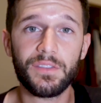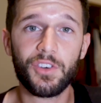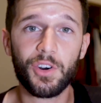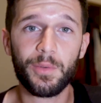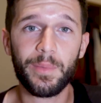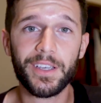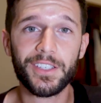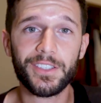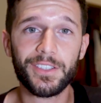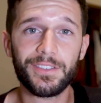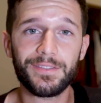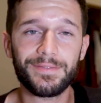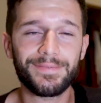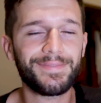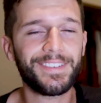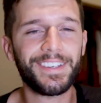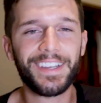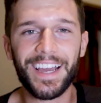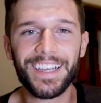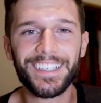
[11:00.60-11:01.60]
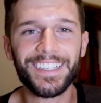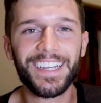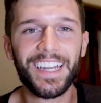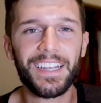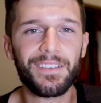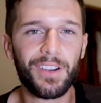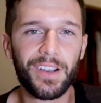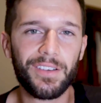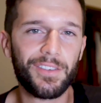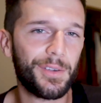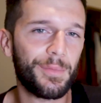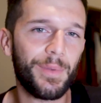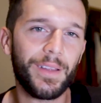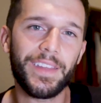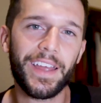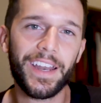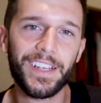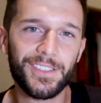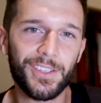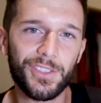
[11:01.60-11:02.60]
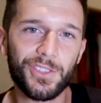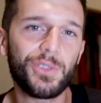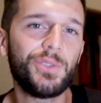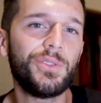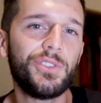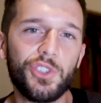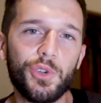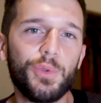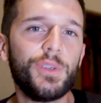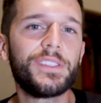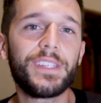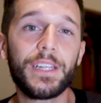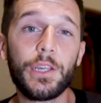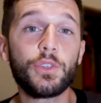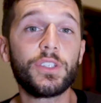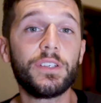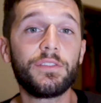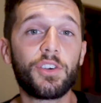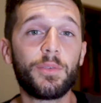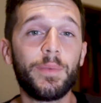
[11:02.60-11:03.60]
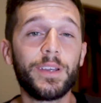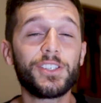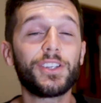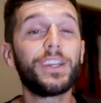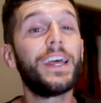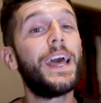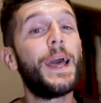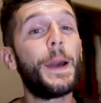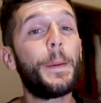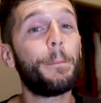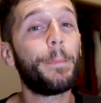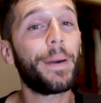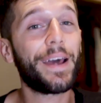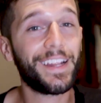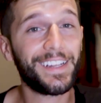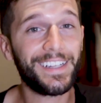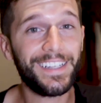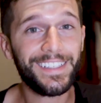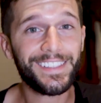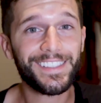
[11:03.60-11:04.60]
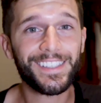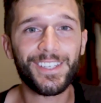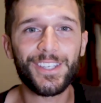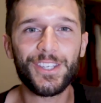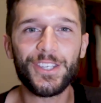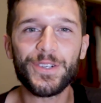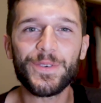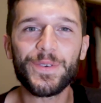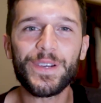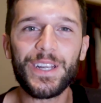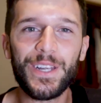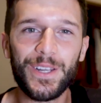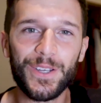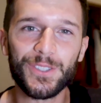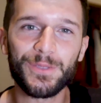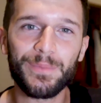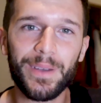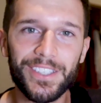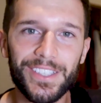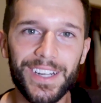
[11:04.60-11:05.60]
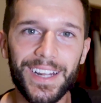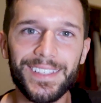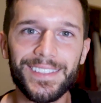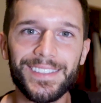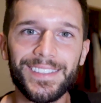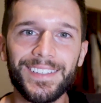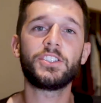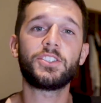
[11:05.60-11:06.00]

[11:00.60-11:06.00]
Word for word: information. I say never ever, but that is not true. You will still lose information, but at least you will lose much less.